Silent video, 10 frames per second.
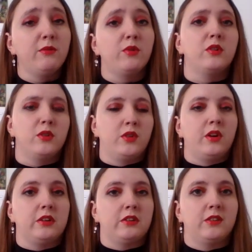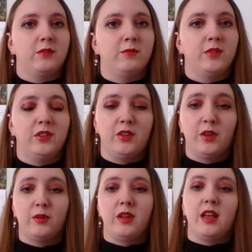4 stars.
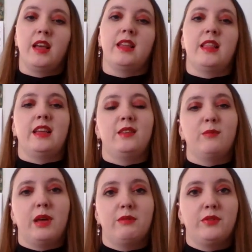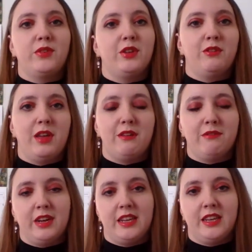So that's my review and
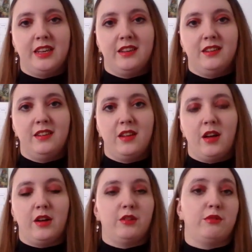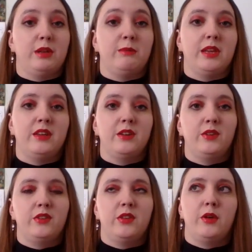rating on The
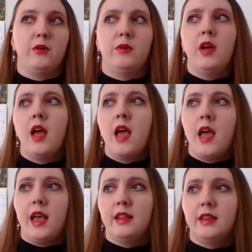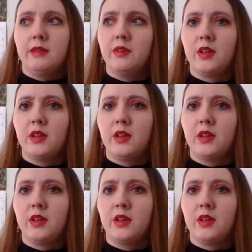Amigos. So, and leave a